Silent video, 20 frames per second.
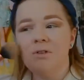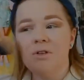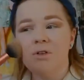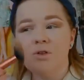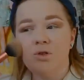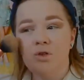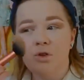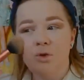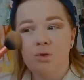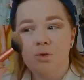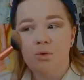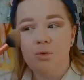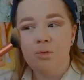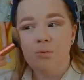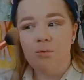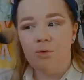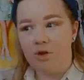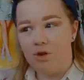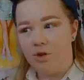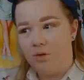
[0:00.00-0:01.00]
even do
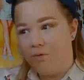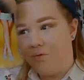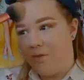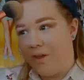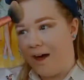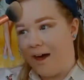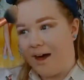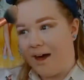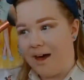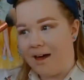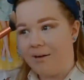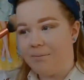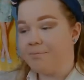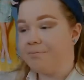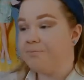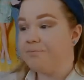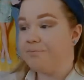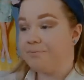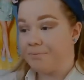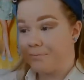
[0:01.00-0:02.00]
much of that
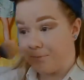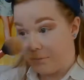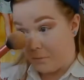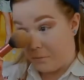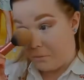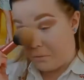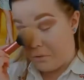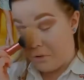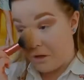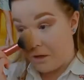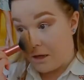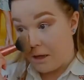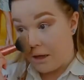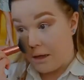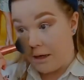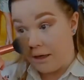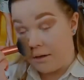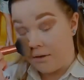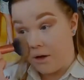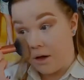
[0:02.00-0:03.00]

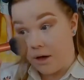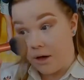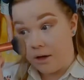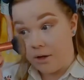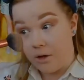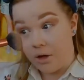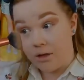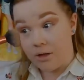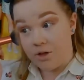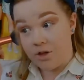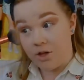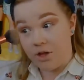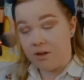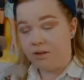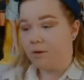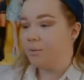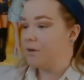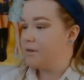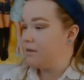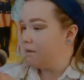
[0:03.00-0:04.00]
in college
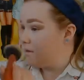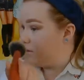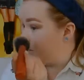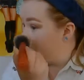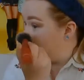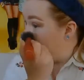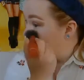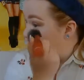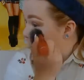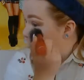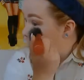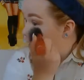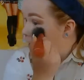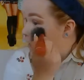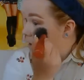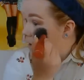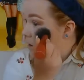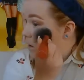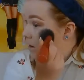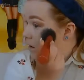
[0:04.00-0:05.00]
either. We didn't
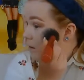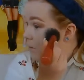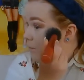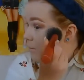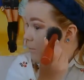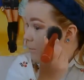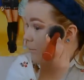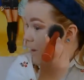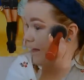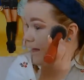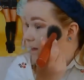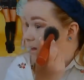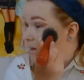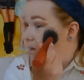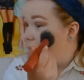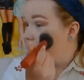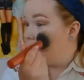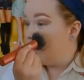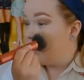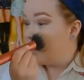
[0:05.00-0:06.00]

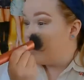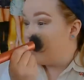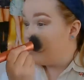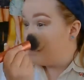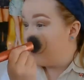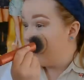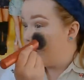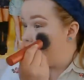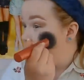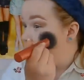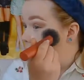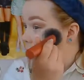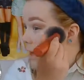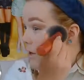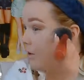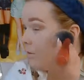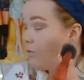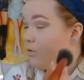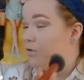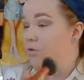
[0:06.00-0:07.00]
bake. I
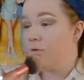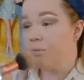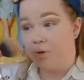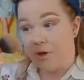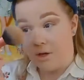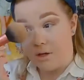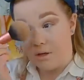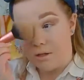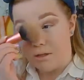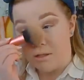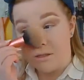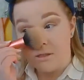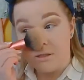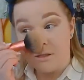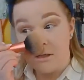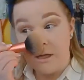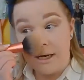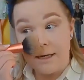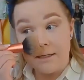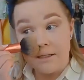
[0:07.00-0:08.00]
know some girls
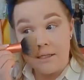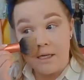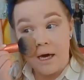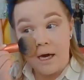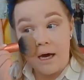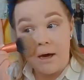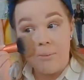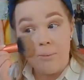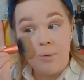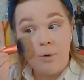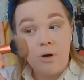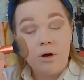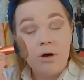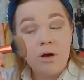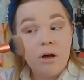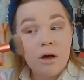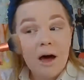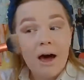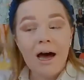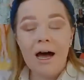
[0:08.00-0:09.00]
liked that, but
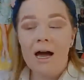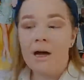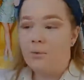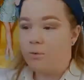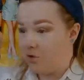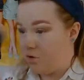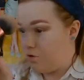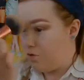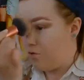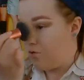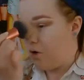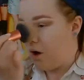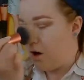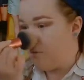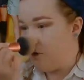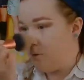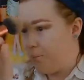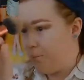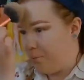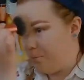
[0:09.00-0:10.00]
I would just
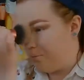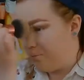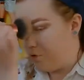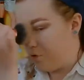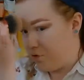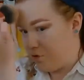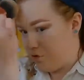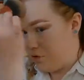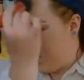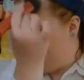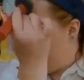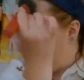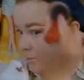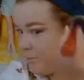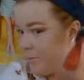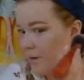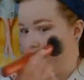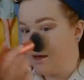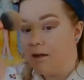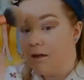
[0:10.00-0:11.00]
rather dust a little
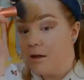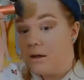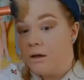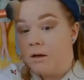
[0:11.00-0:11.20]
bit